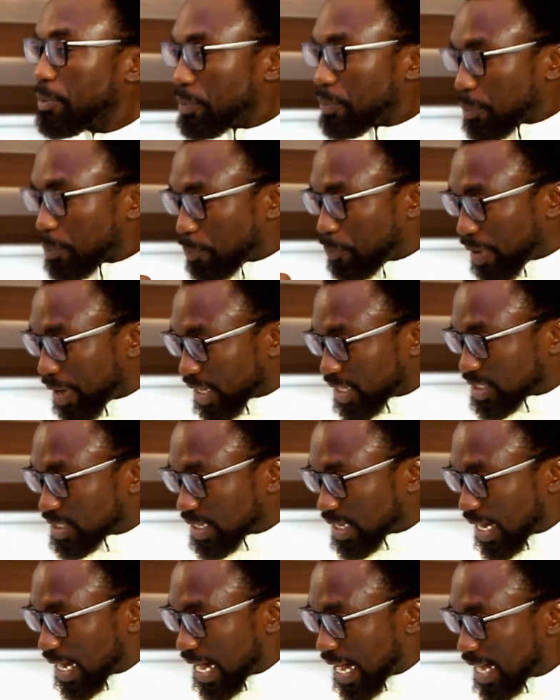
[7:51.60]
But the
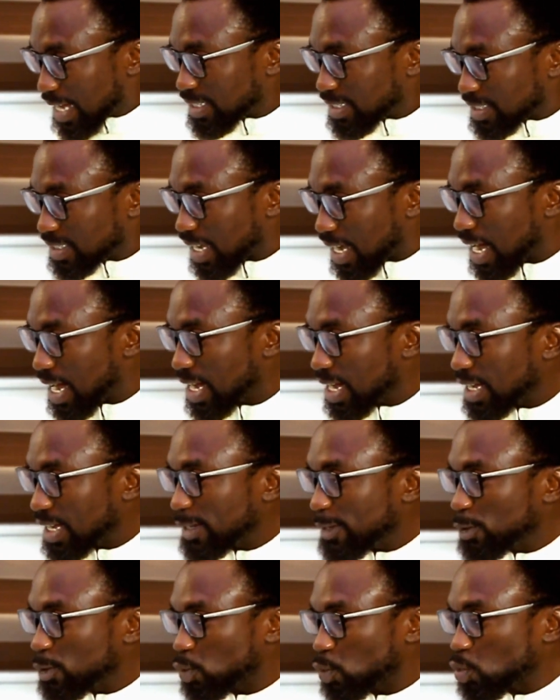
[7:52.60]
answer
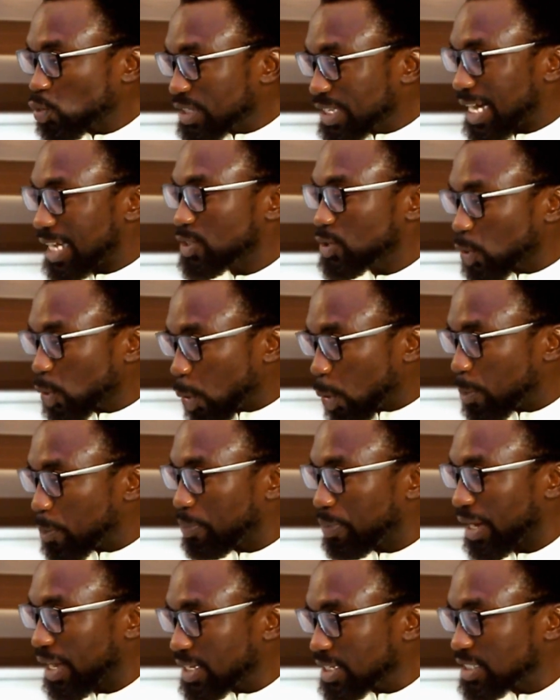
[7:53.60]
to that
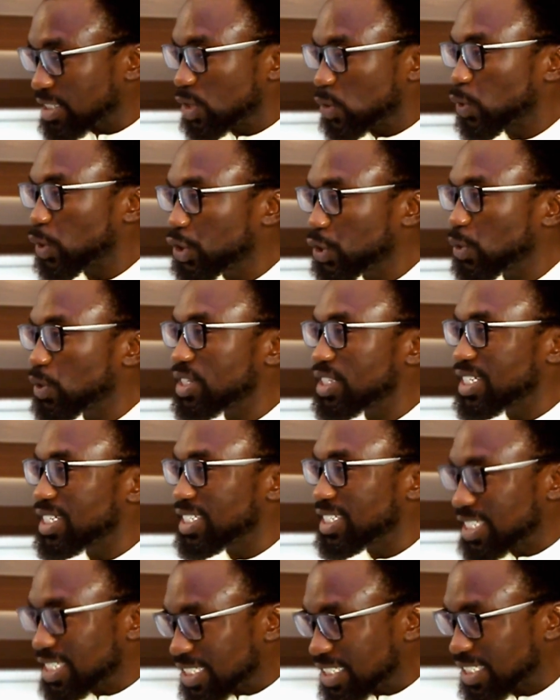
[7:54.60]
complex situation is a
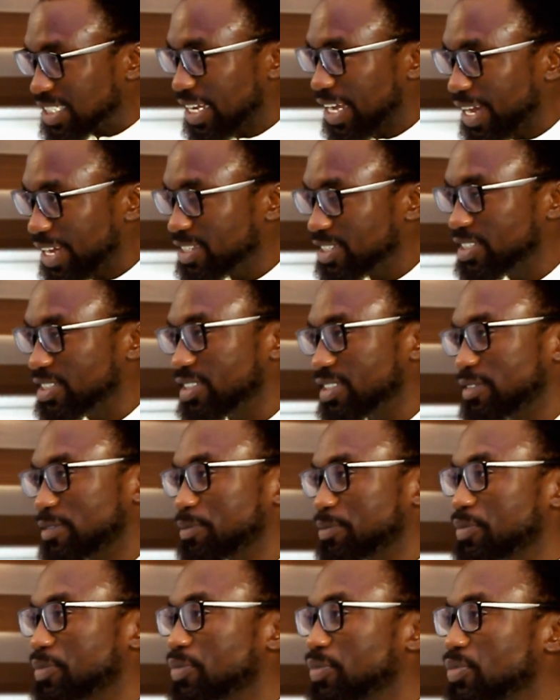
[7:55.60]
CS.
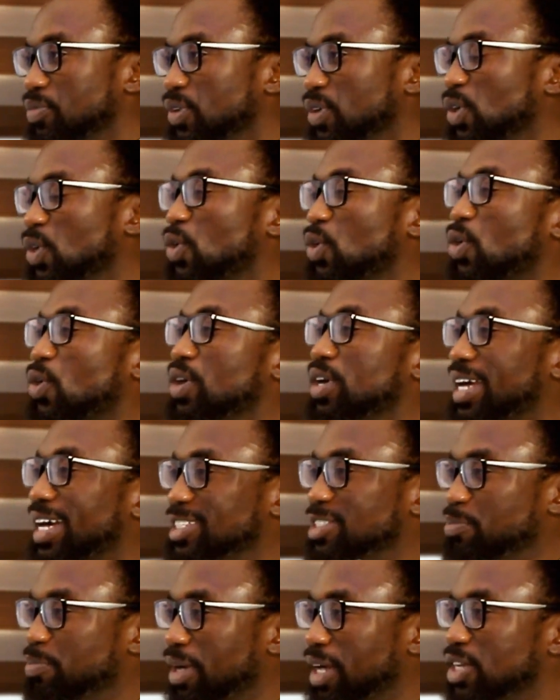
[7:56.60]
God has
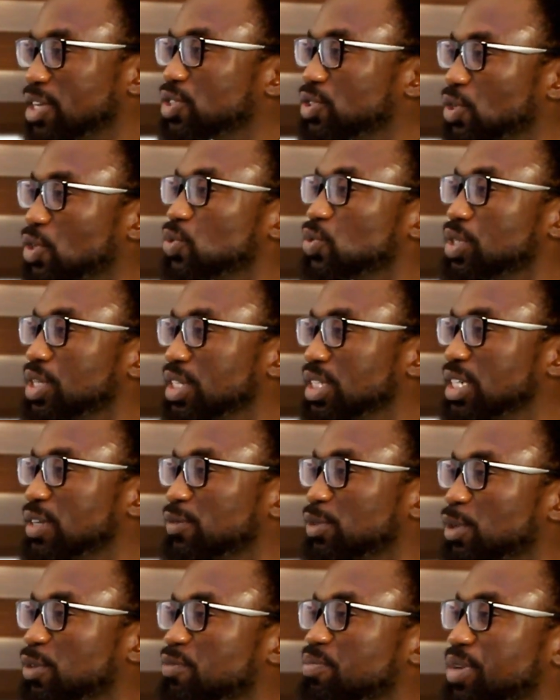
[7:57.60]
blessed us with the gift
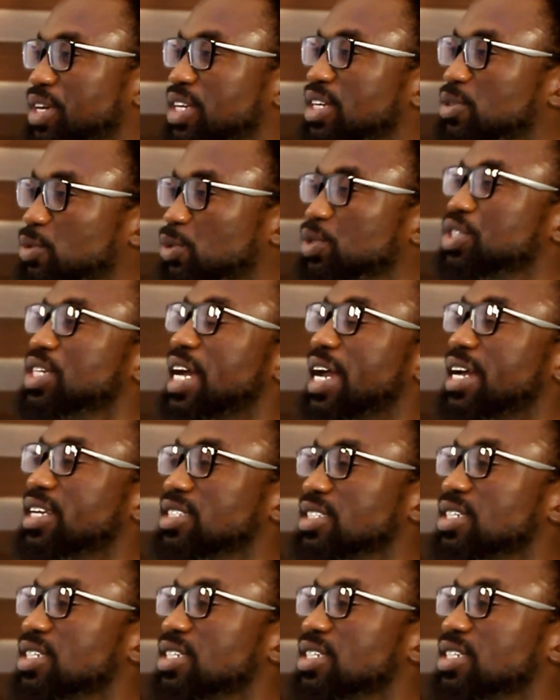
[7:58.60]
of medical science.